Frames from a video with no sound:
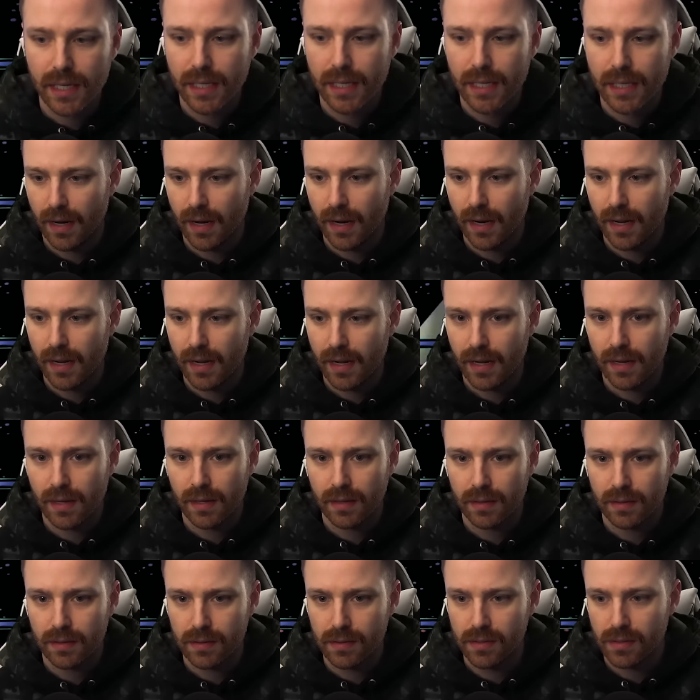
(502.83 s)
Can
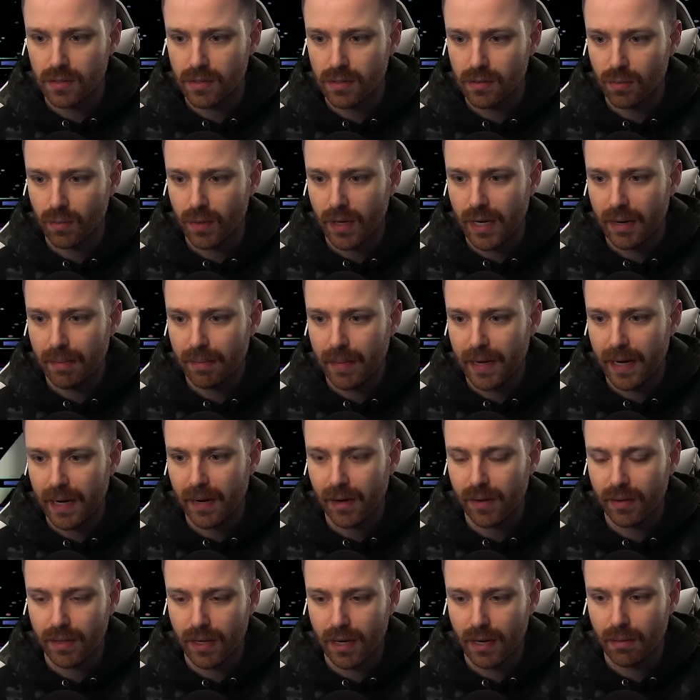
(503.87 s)
I swap
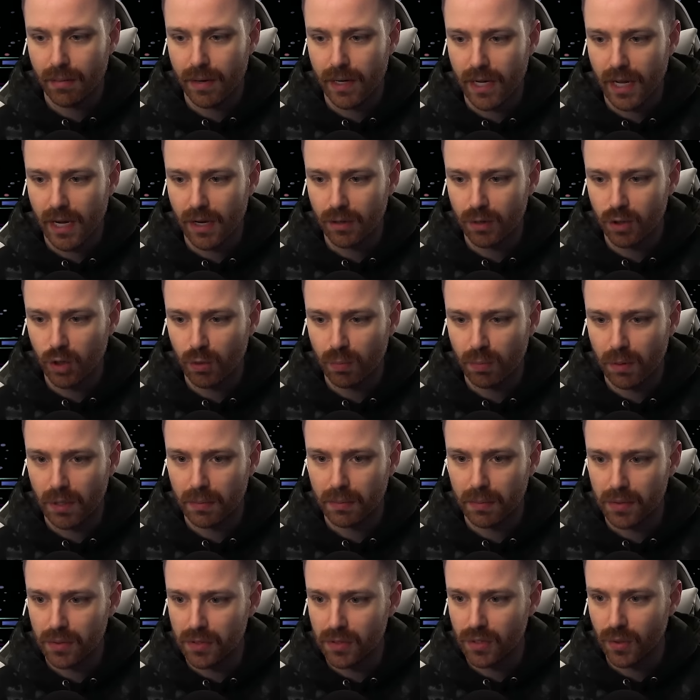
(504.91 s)
out? There we go. 2
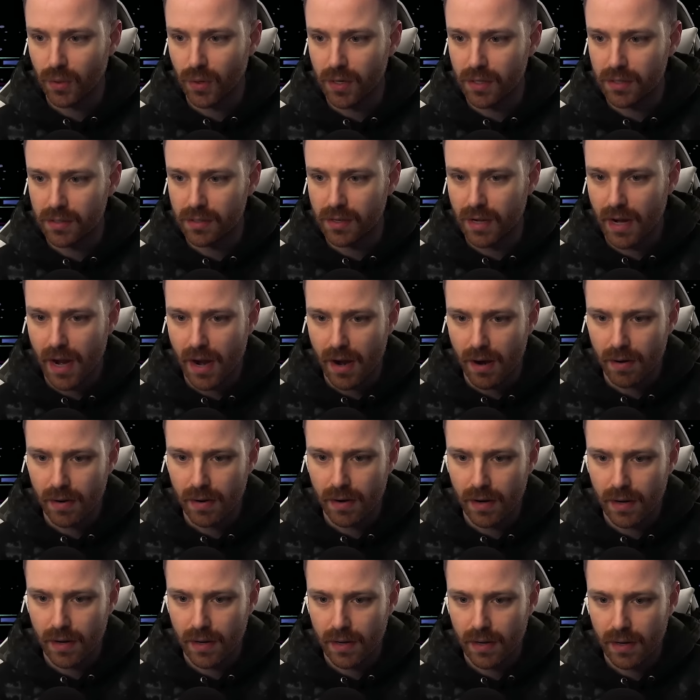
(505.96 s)
purple swords now.